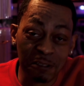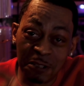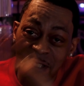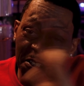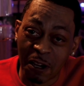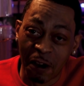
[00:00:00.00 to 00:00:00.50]
You
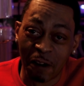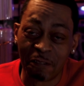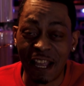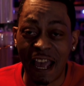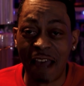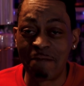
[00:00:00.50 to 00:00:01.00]

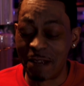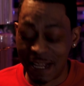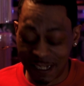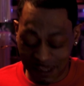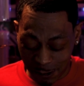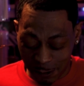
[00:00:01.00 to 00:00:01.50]
deserve that,
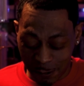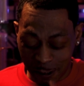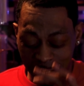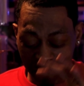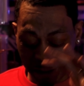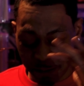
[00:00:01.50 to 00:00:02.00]
man. So
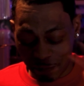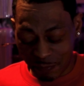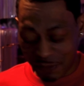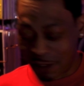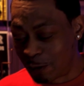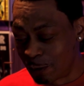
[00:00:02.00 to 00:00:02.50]
uh,
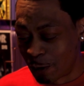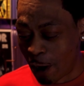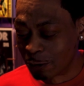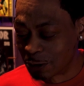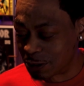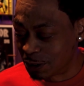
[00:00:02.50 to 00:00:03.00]

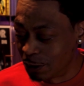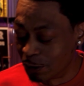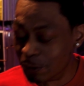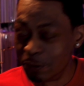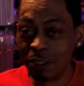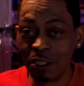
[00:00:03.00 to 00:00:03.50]
kudos to
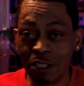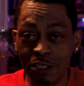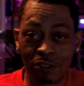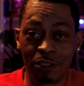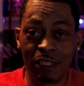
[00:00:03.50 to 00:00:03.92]
you. So